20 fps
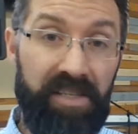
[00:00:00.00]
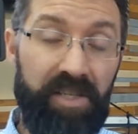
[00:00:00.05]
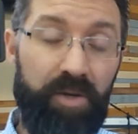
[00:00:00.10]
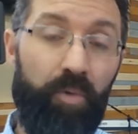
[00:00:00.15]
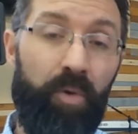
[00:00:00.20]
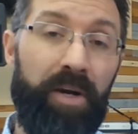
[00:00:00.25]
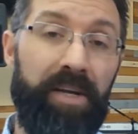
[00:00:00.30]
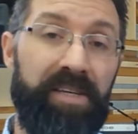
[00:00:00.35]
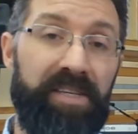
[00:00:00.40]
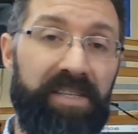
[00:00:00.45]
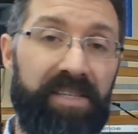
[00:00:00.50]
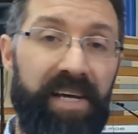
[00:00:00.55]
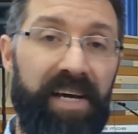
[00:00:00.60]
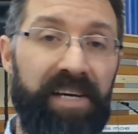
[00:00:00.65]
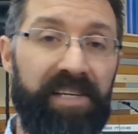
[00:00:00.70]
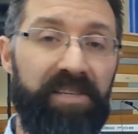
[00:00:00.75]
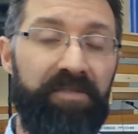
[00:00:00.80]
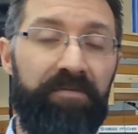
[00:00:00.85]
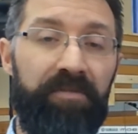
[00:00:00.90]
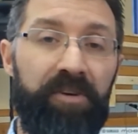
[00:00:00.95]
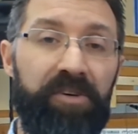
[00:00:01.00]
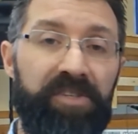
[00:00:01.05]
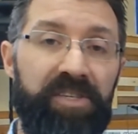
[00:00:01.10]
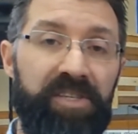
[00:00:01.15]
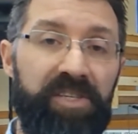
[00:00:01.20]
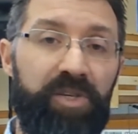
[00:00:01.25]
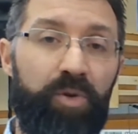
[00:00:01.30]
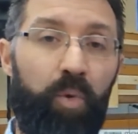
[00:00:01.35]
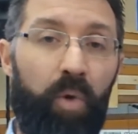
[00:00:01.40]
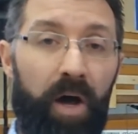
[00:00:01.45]
to what it says in verses
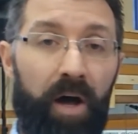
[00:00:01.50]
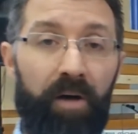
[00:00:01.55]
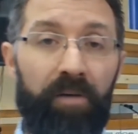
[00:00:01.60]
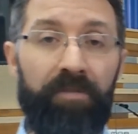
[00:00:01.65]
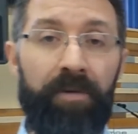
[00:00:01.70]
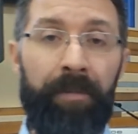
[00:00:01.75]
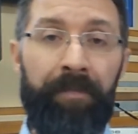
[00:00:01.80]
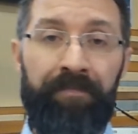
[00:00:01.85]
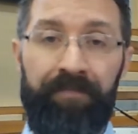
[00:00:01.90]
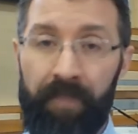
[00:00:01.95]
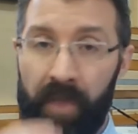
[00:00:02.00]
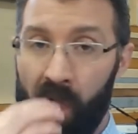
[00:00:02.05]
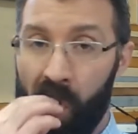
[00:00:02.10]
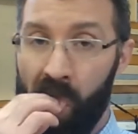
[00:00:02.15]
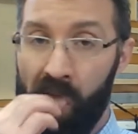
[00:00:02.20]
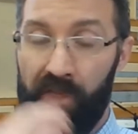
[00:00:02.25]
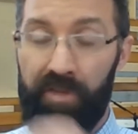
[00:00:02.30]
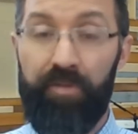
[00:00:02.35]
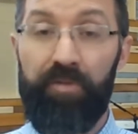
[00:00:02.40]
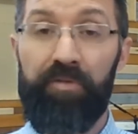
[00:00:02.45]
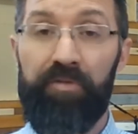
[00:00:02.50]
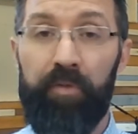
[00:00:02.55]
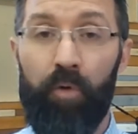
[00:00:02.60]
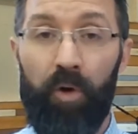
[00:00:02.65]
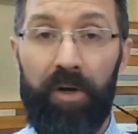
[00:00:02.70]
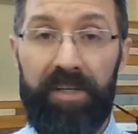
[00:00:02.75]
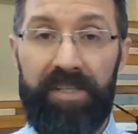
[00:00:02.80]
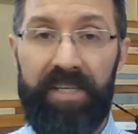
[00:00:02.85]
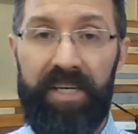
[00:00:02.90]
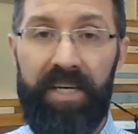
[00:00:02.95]
12 through
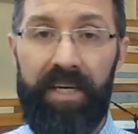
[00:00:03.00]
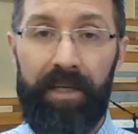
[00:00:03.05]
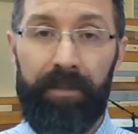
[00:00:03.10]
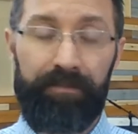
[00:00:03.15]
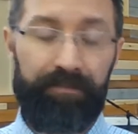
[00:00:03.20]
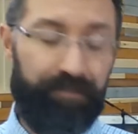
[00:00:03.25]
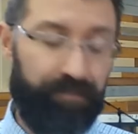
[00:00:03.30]
14.